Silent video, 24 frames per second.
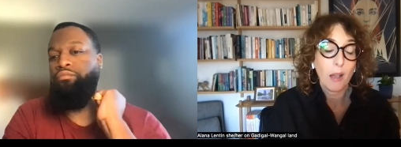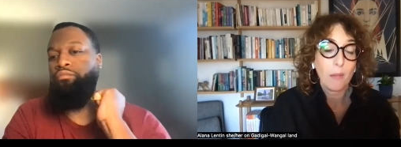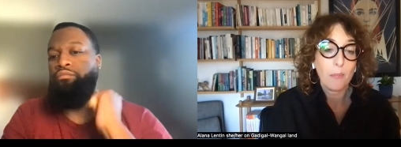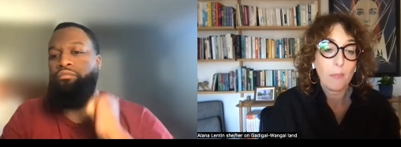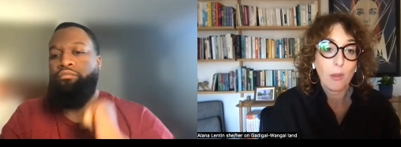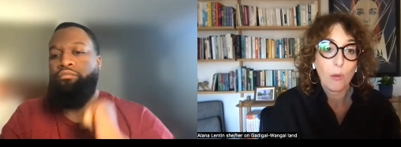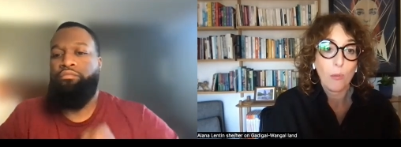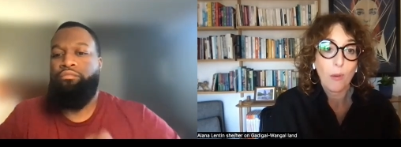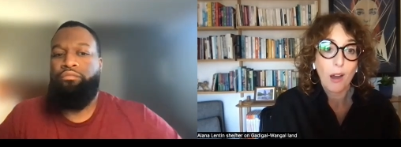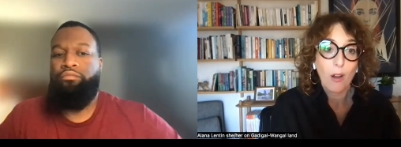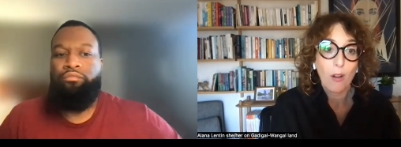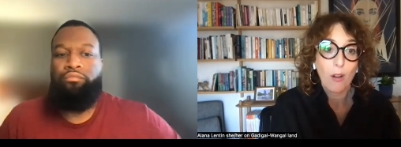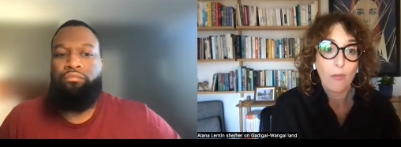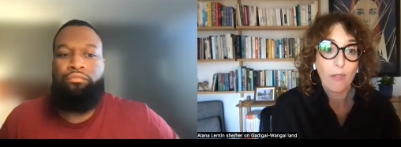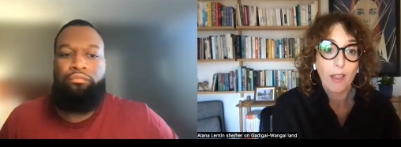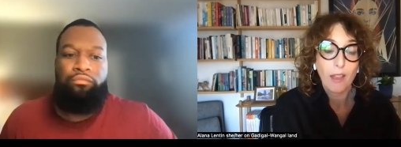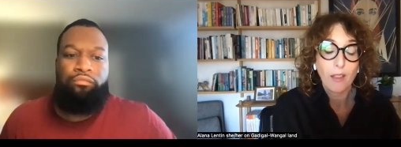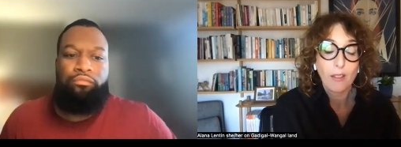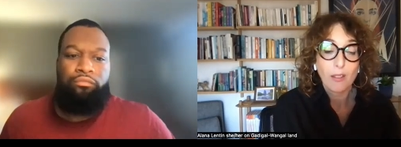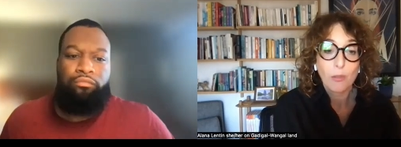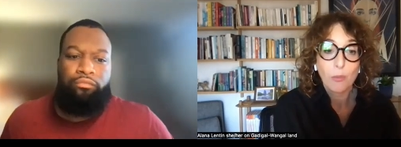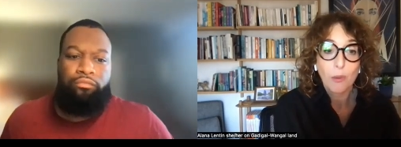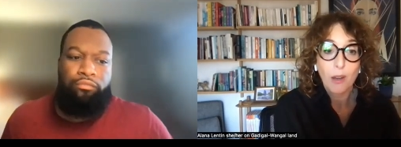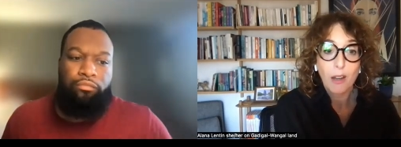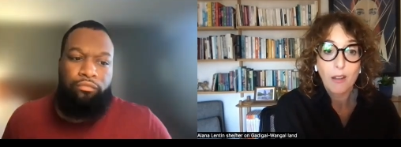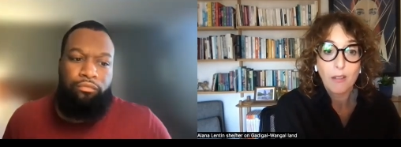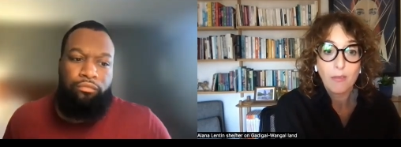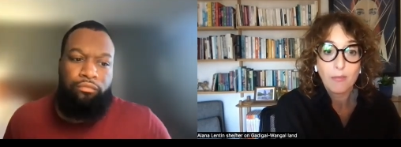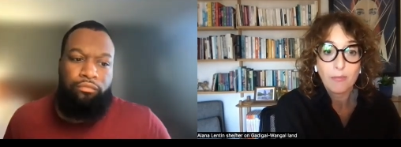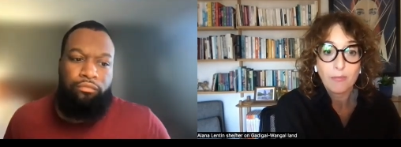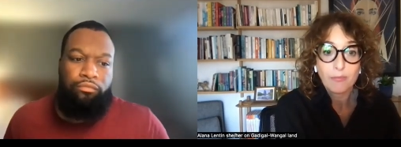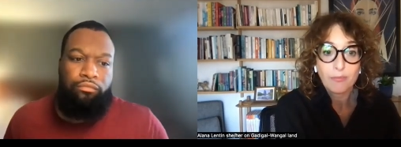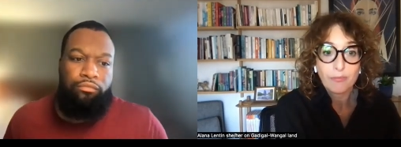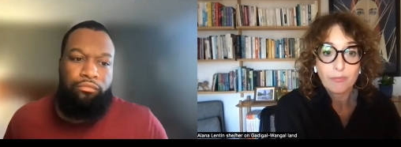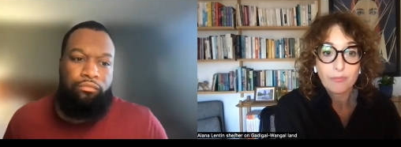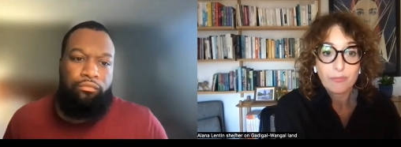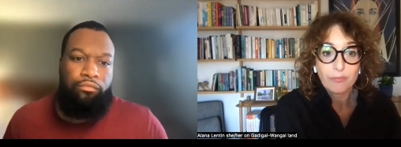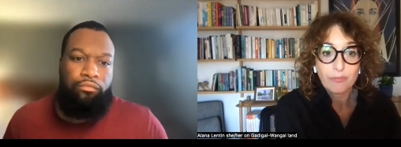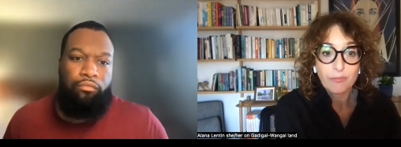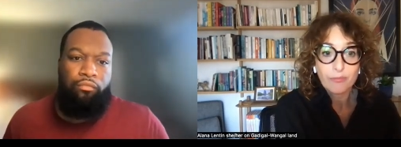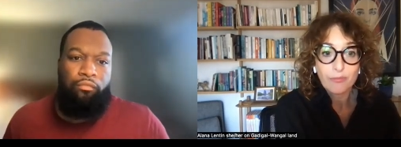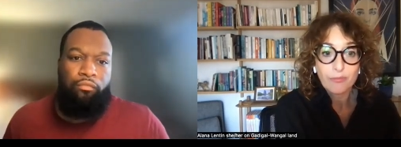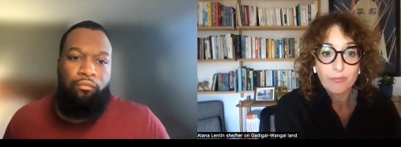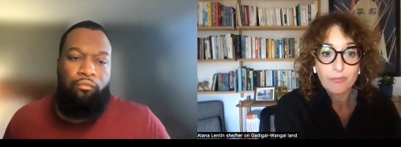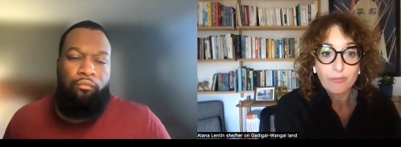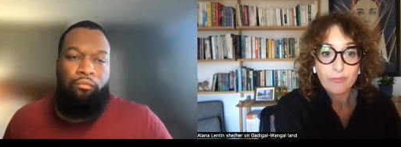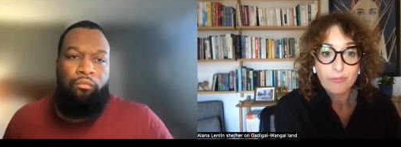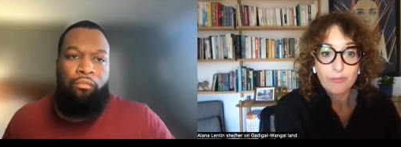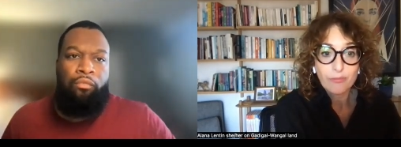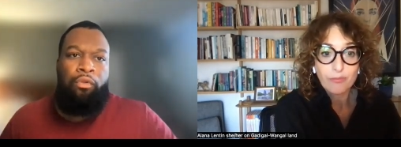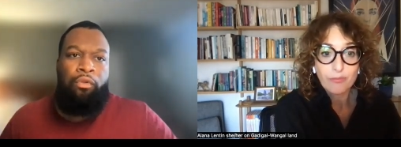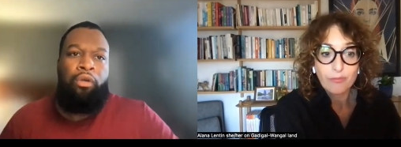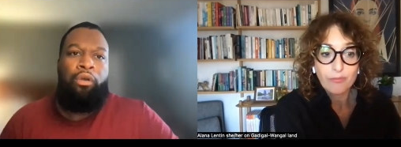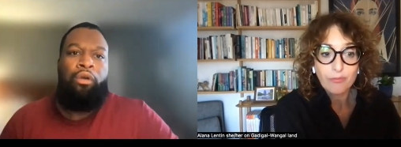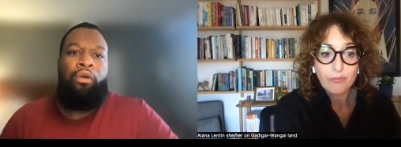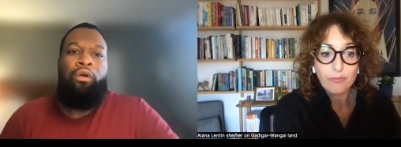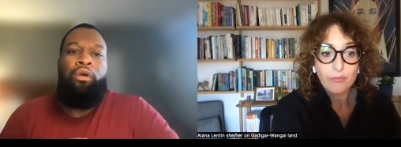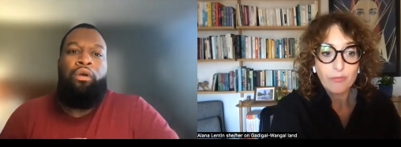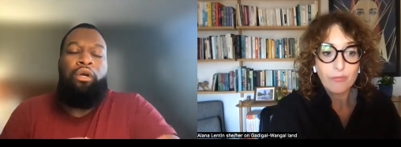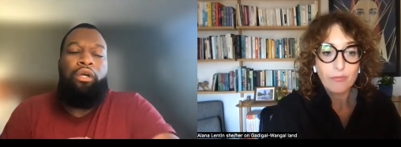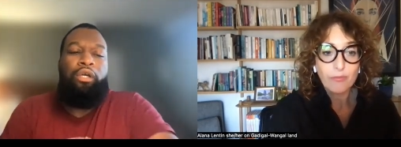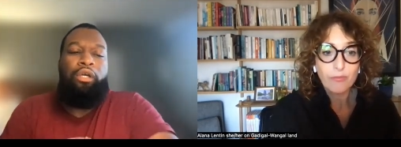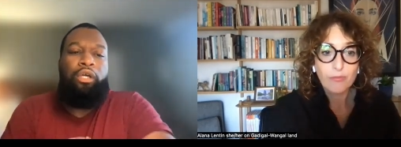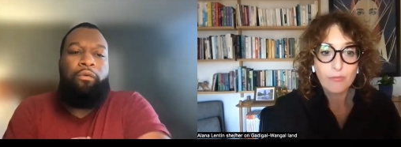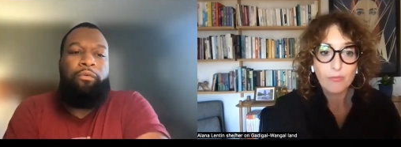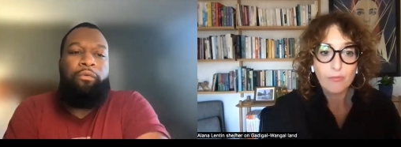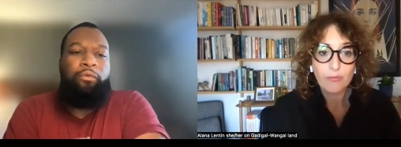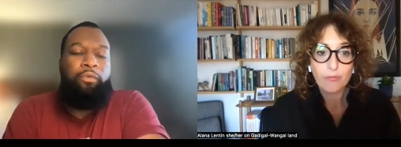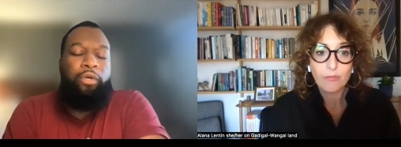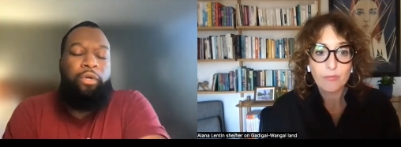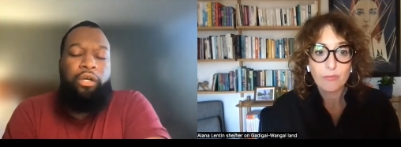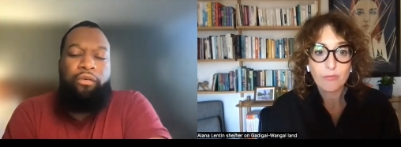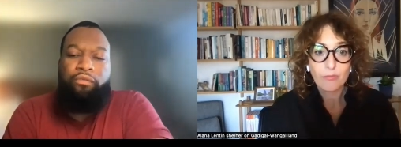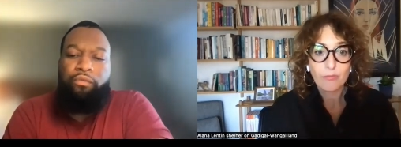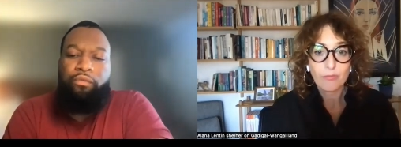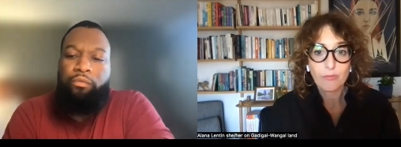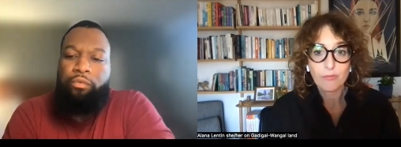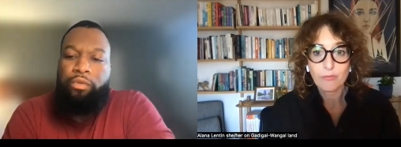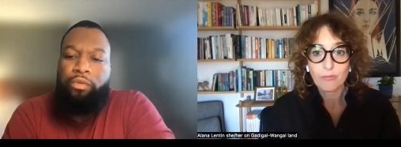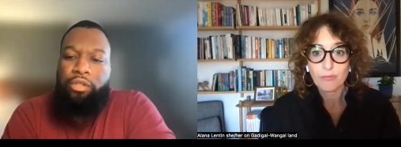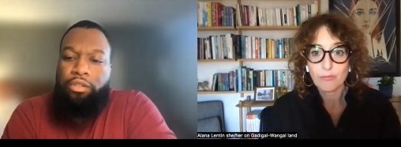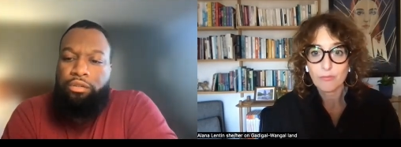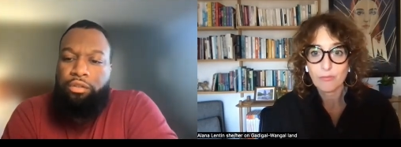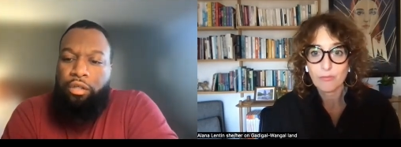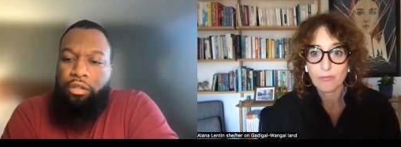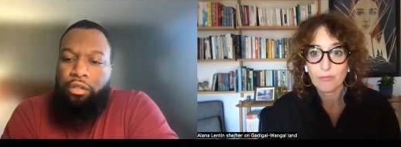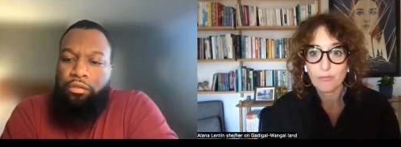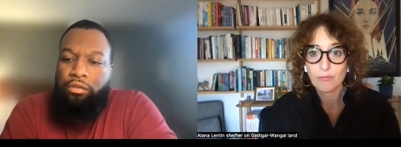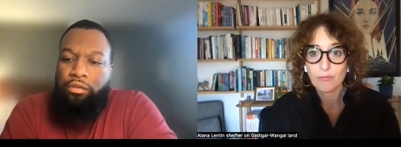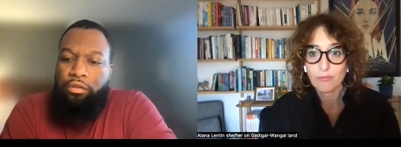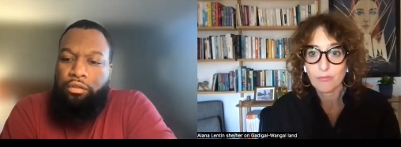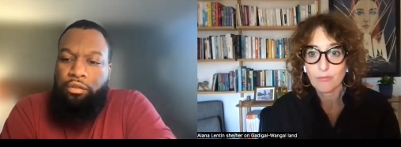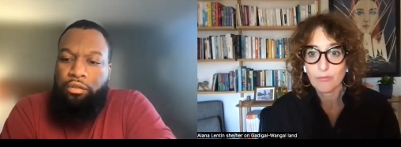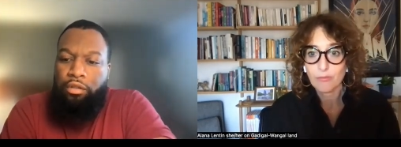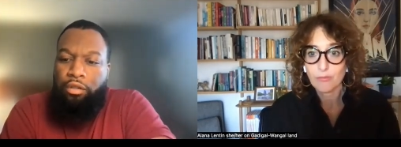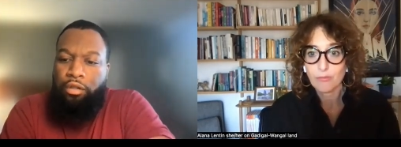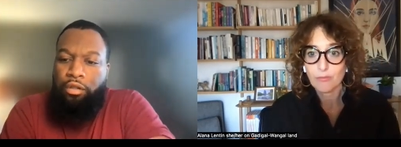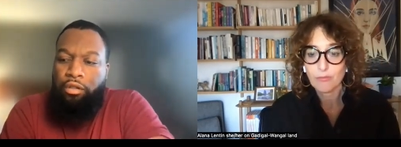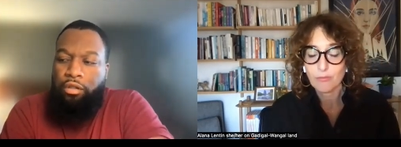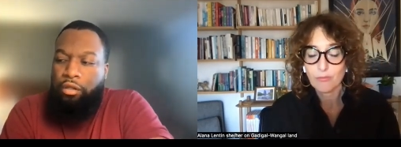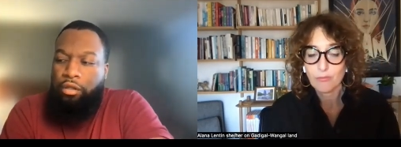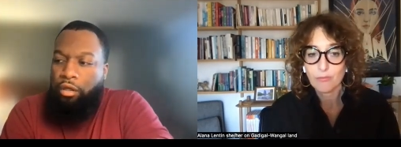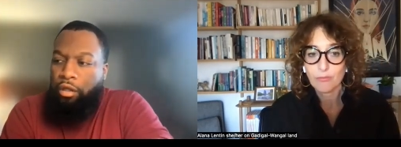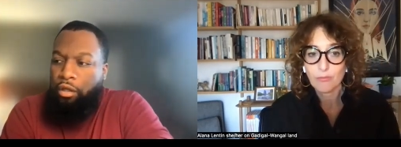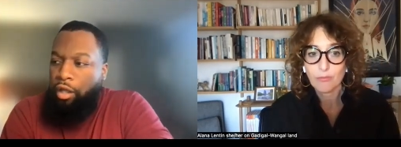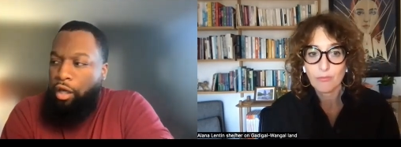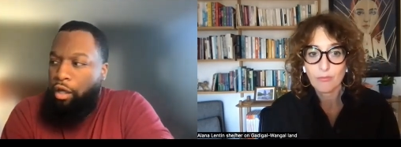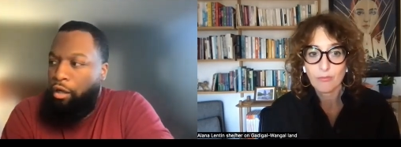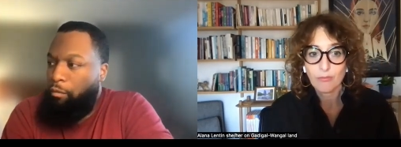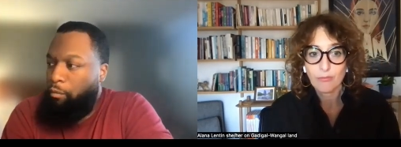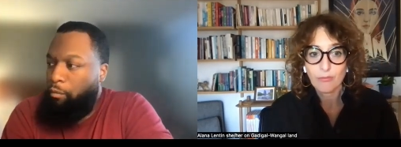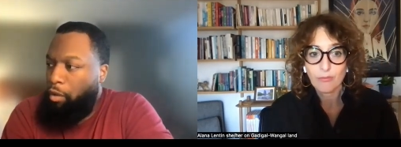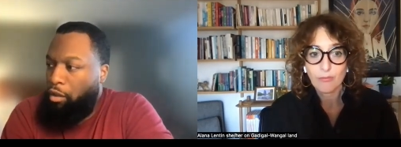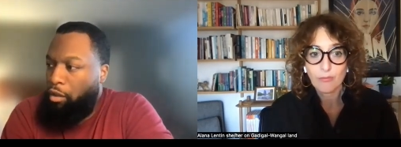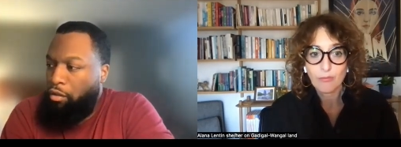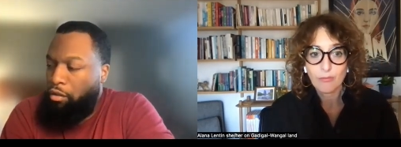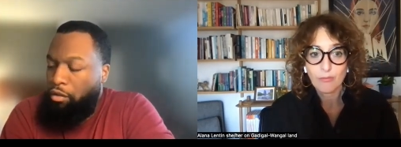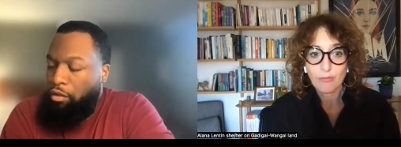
Speaker 1: might be aware of elsewhere
Speaker 2: yeah i mean we haven't really talked a lot about it